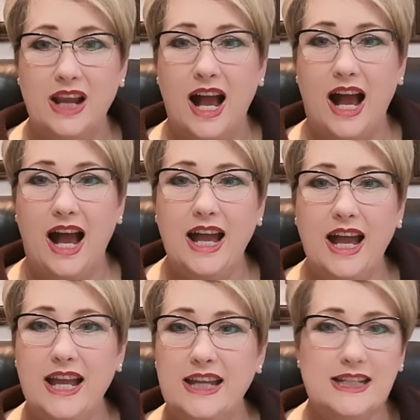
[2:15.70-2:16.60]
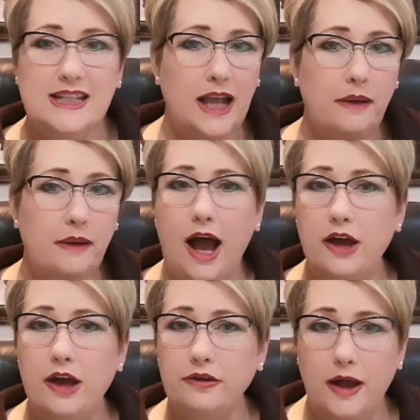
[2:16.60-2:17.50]
I didn't come
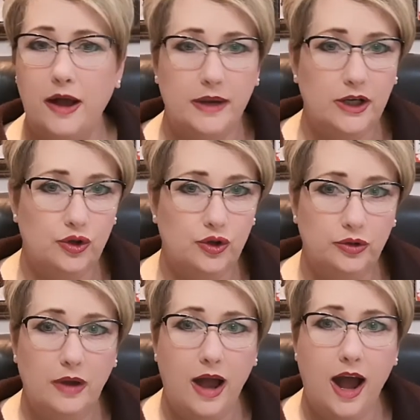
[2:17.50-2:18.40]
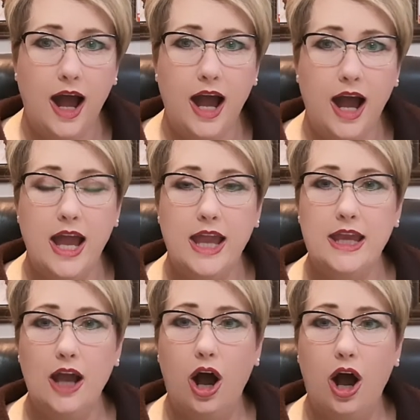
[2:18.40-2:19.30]
out of our bedroom.
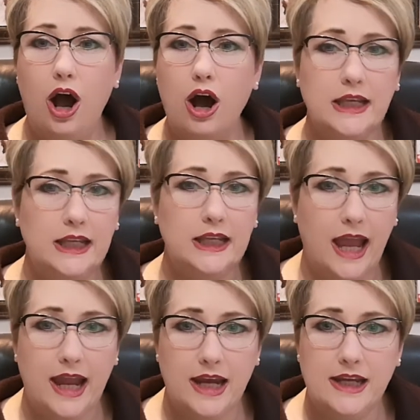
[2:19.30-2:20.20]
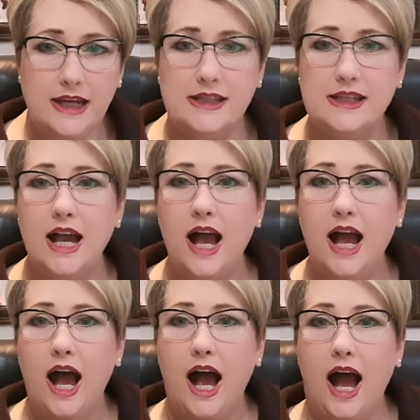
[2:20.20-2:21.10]
I hardly ate.
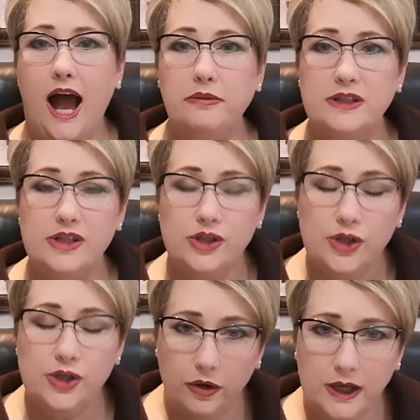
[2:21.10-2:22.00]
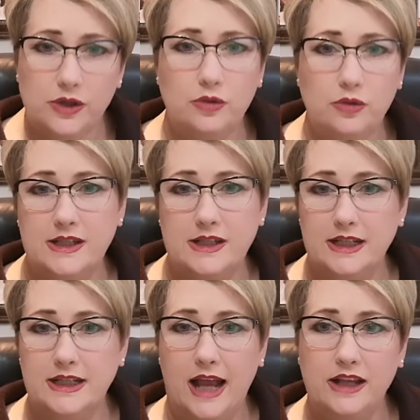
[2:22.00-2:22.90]
I was so
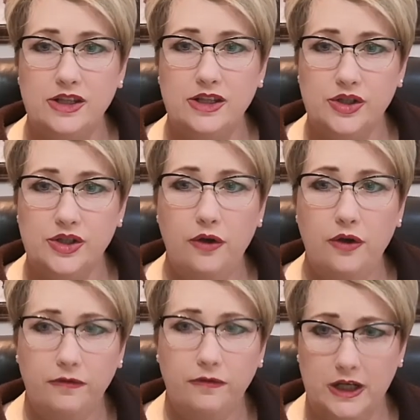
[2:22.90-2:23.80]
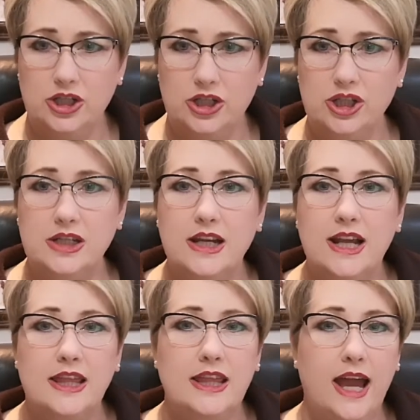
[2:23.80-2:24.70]
exhausted and so finished
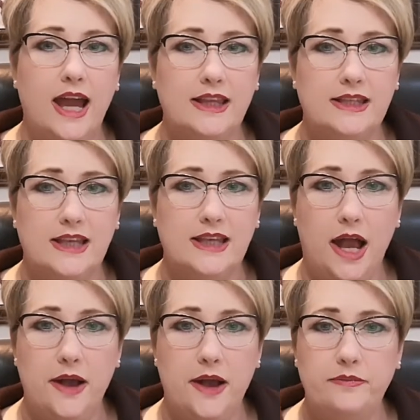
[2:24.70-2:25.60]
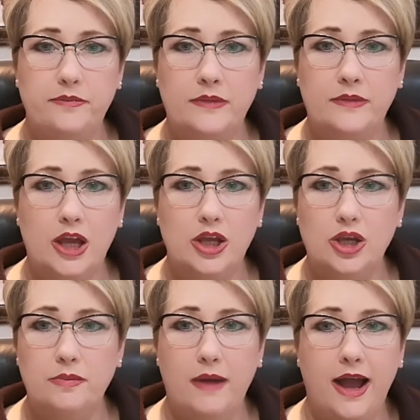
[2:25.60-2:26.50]
that
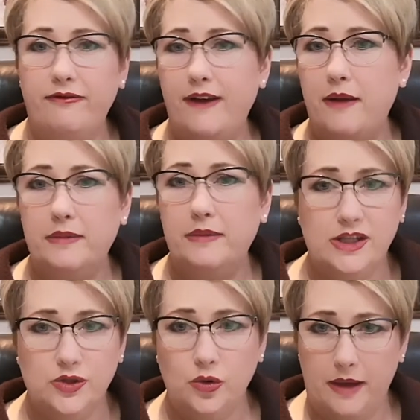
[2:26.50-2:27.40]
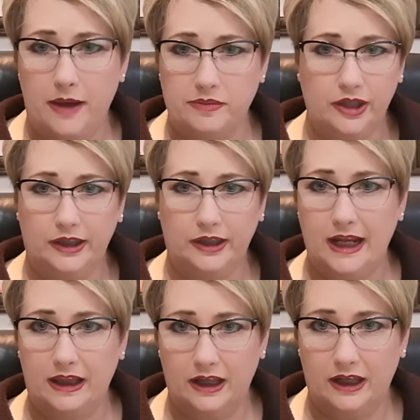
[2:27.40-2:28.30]
my family saw absolutely
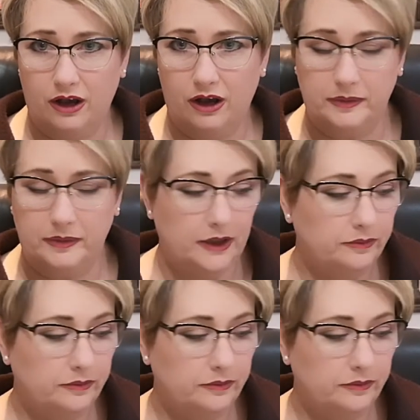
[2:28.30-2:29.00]
nothing of me.